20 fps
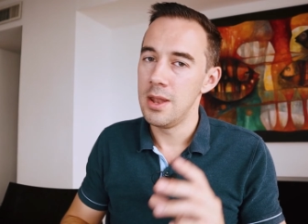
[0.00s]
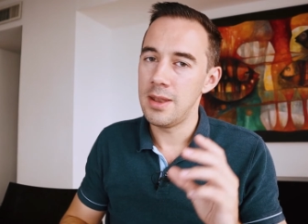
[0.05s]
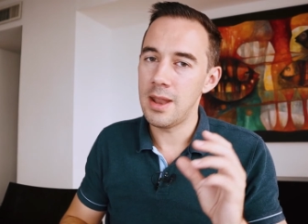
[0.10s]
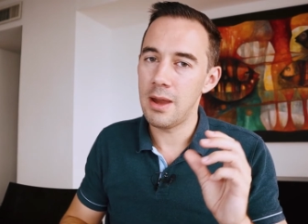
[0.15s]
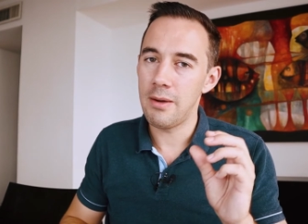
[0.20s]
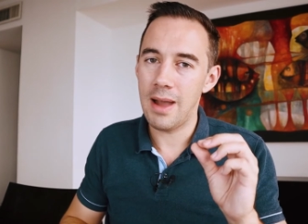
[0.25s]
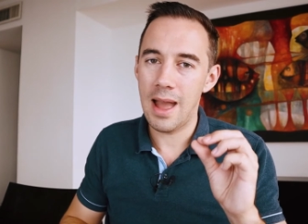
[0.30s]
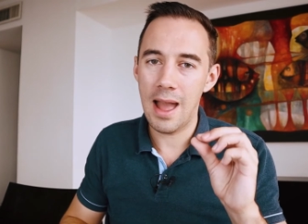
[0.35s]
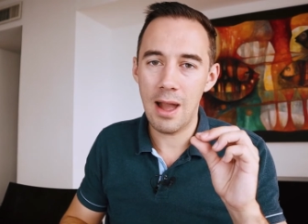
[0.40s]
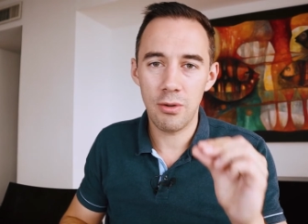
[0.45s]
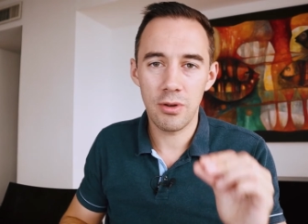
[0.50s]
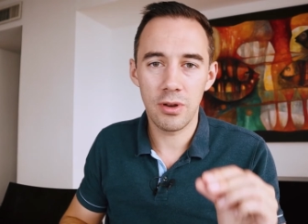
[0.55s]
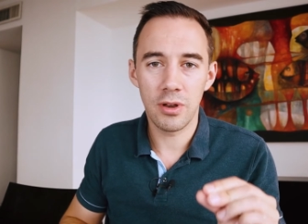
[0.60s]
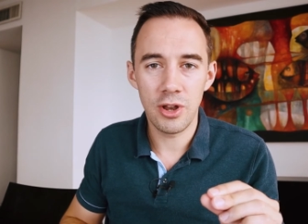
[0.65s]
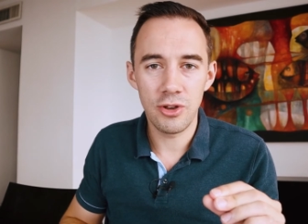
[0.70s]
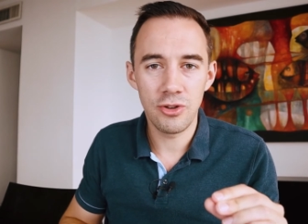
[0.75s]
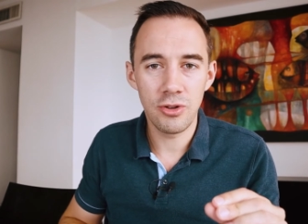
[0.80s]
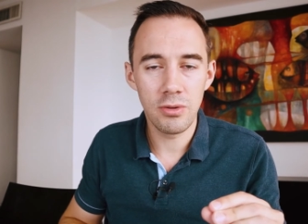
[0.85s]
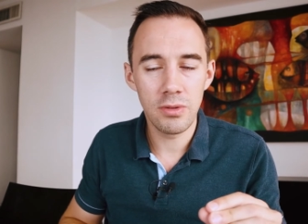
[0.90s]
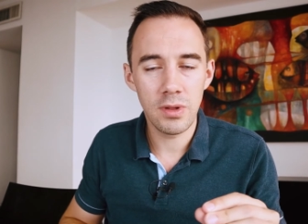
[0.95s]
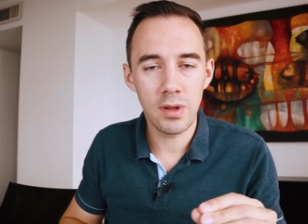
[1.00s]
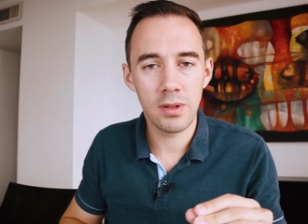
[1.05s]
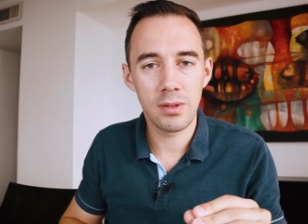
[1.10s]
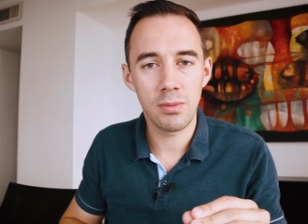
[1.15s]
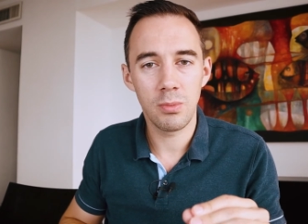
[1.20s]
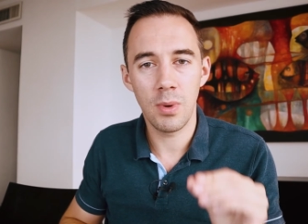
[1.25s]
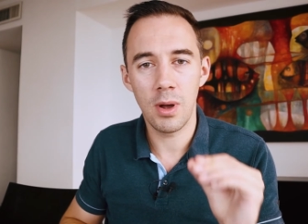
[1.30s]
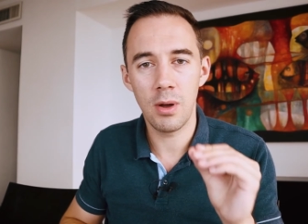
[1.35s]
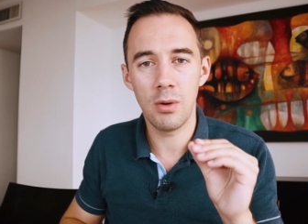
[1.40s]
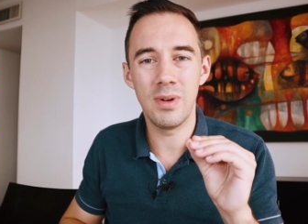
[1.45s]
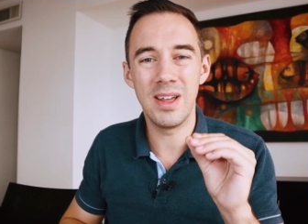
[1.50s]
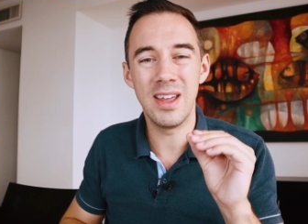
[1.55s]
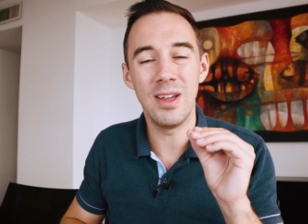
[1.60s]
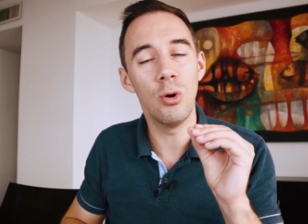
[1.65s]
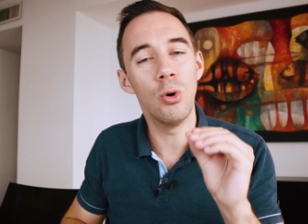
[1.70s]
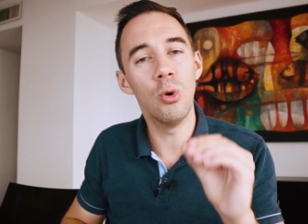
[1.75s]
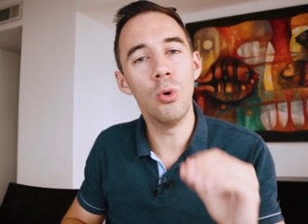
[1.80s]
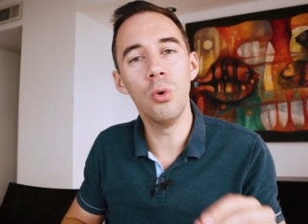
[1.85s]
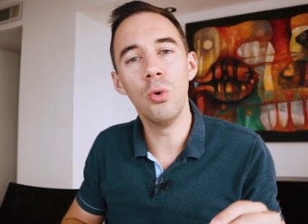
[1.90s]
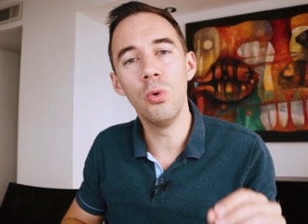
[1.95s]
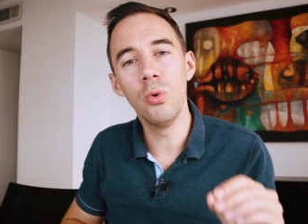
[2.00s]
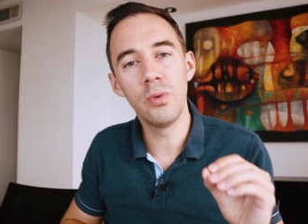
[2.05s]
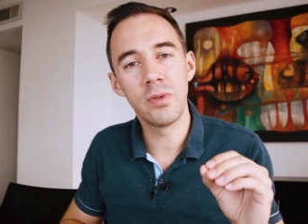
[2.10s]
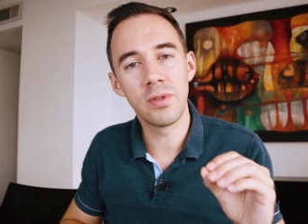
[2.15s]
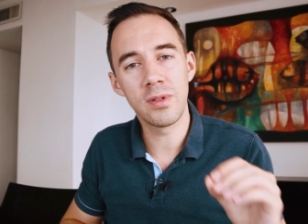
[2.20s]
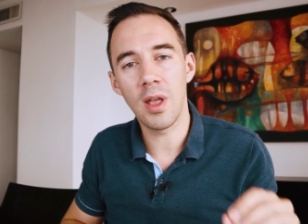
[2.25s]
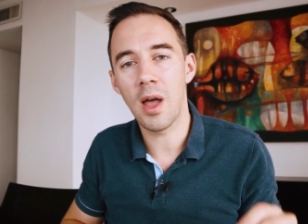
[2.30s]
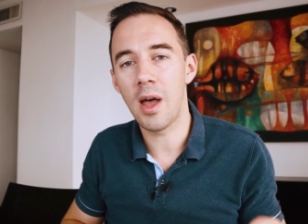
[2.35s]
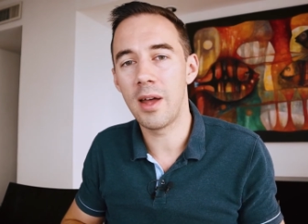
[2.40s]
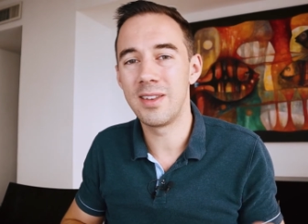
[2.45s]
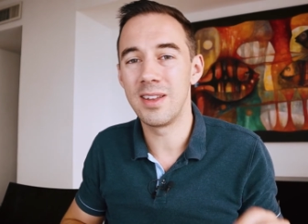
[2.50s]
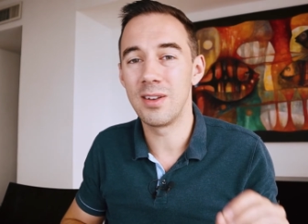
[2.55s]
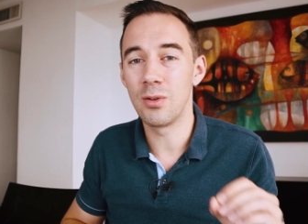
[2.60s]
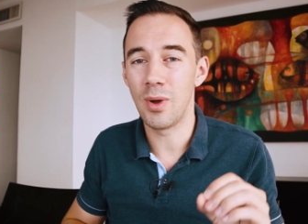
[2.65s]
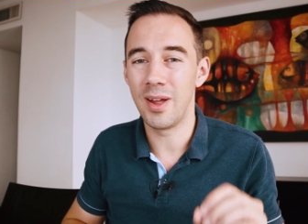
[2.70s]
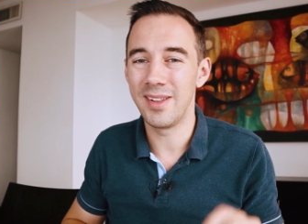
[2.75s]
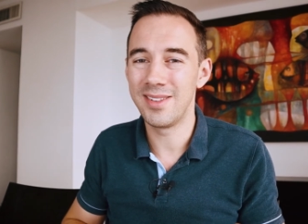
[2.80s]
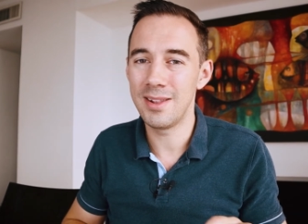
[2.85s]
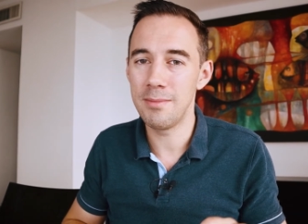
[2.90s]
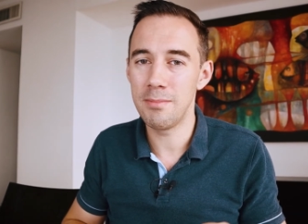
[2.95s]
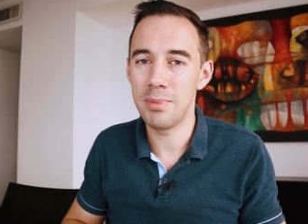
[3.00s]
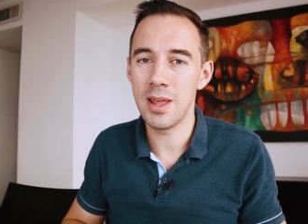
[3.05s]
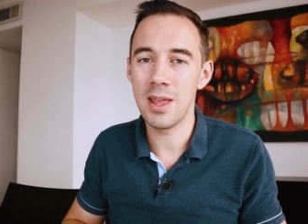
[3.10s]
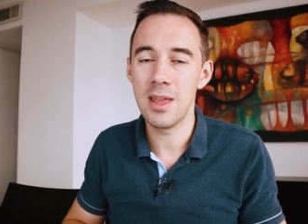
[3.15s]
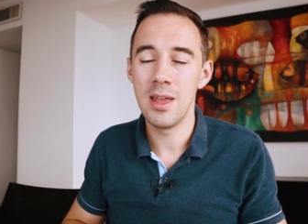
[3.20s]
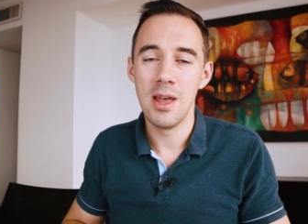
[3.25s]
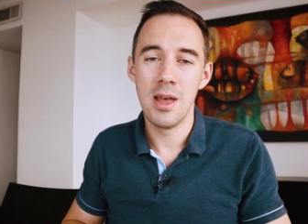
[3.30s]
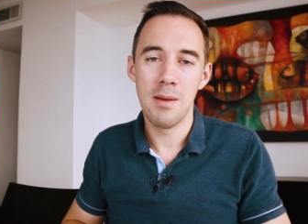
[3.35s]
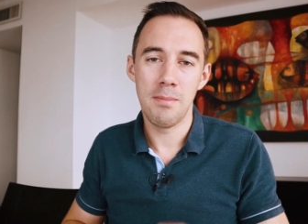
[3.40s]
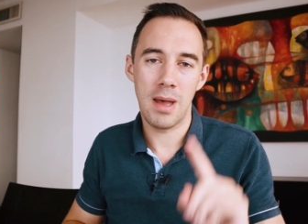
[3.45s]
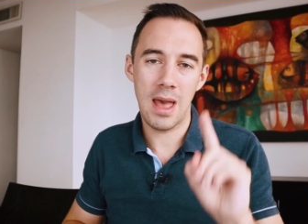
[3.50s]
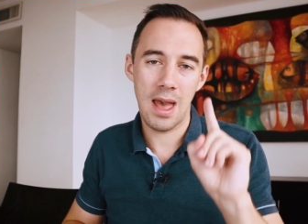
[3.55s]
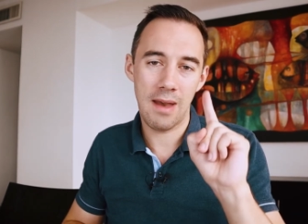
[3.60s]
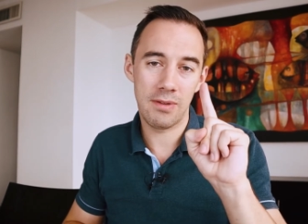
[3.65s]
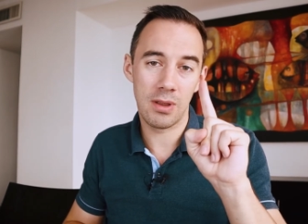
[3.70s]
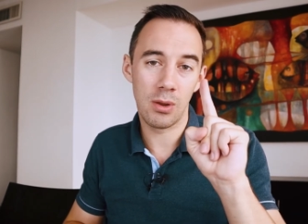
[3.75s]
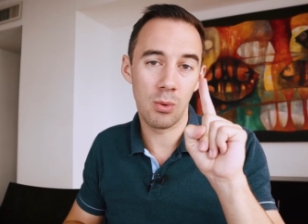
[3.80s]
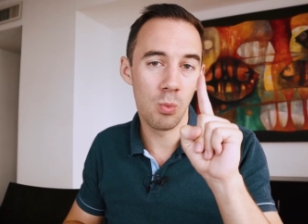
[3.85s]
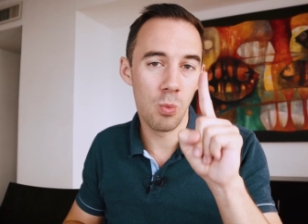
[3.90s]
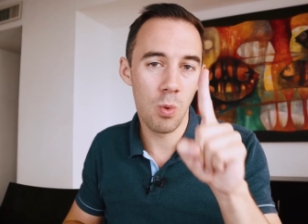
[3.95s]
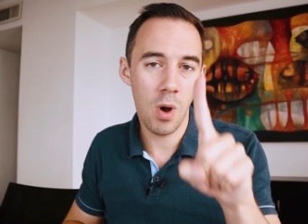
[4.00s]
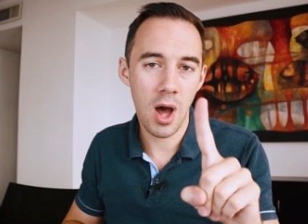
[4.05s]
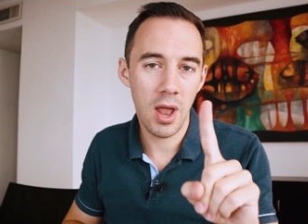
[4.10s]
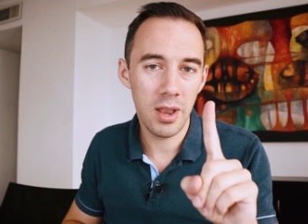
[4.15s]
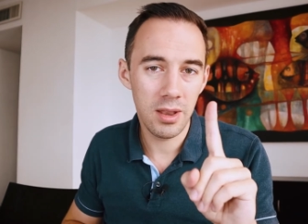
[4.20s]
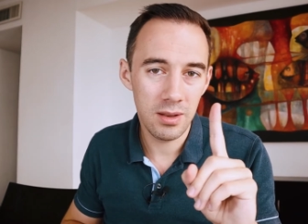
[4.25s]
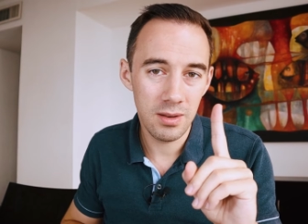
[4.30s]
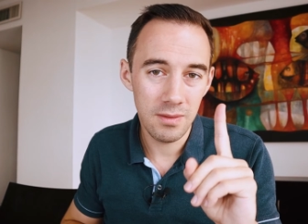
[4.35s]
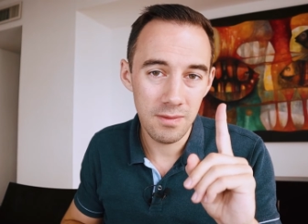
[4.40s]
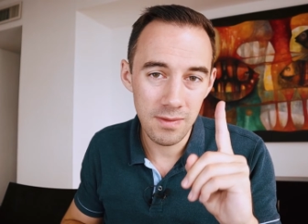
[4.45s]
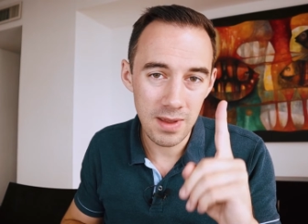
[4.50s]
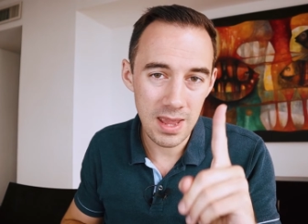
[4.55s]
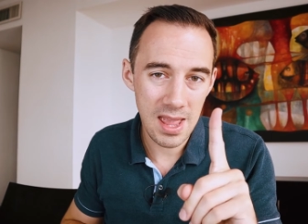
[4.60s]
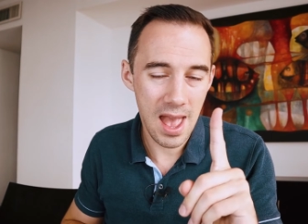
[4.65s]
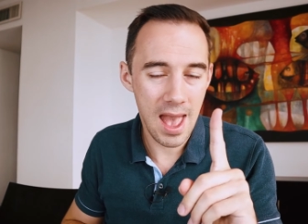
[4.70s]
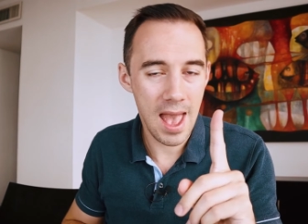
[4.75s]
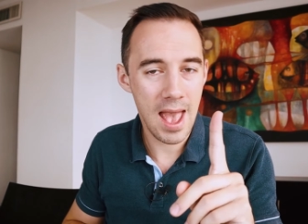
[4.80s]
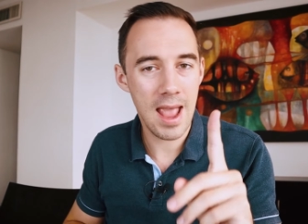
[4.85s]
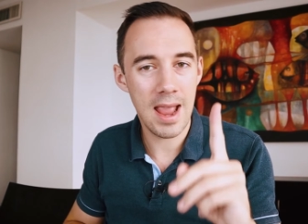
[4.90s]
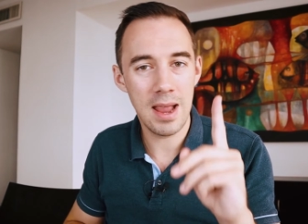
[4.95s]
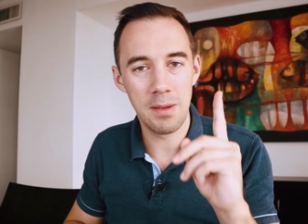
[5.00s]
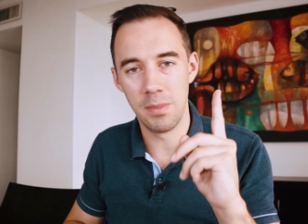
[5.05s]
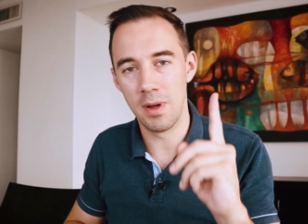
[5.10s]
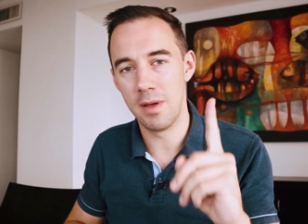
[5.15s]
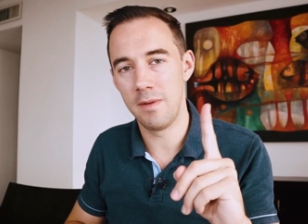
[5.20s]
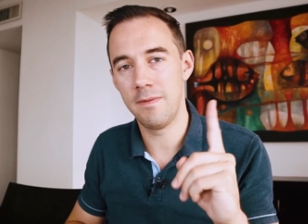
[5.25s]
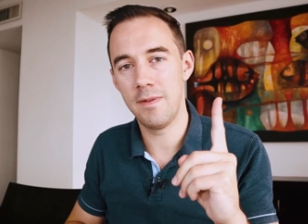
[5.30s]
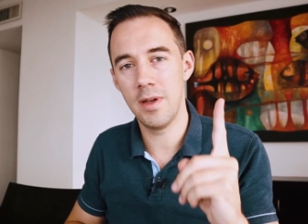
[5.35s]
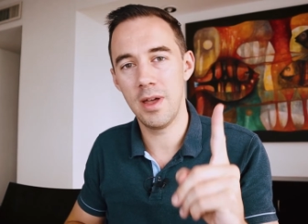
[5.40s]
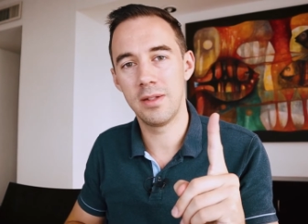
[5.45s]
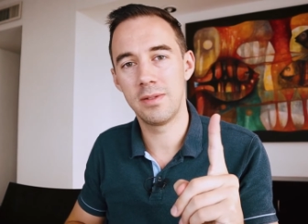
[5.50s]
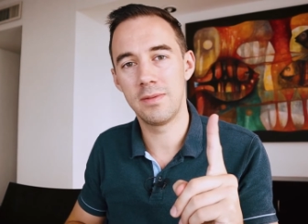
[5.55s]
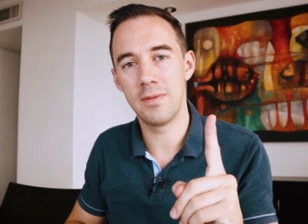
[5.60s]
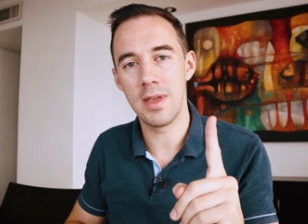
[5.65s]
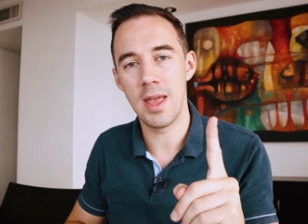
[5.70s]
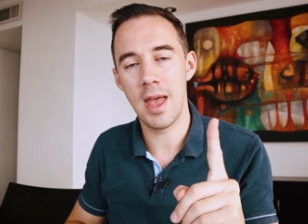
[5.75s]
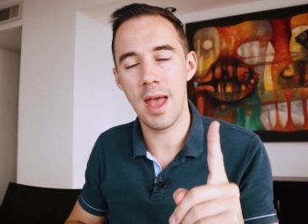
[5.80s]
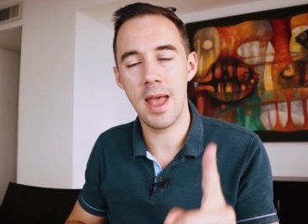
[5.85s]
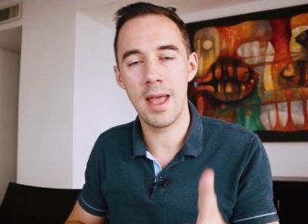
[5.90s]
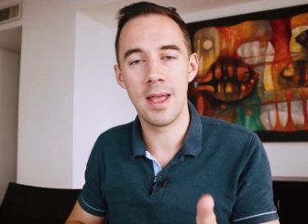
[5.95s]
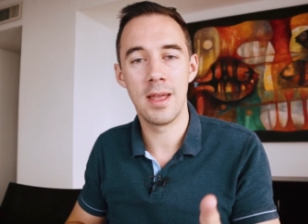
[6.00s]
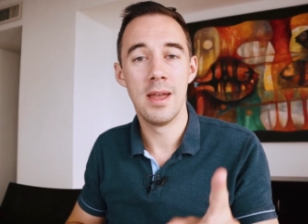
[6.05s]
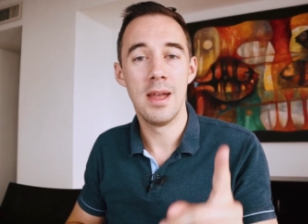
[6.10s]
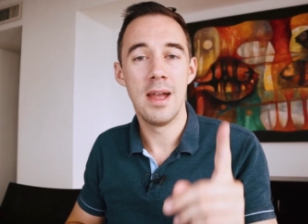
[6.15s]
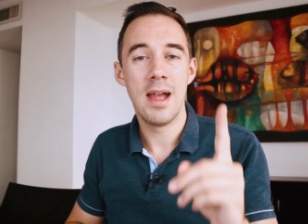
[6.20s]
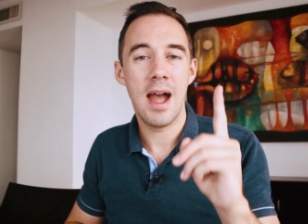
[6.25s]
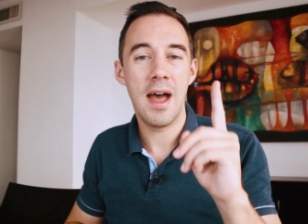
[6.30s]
Now, how can I do this? Well, it all started quite simply by having one V A, my first V A,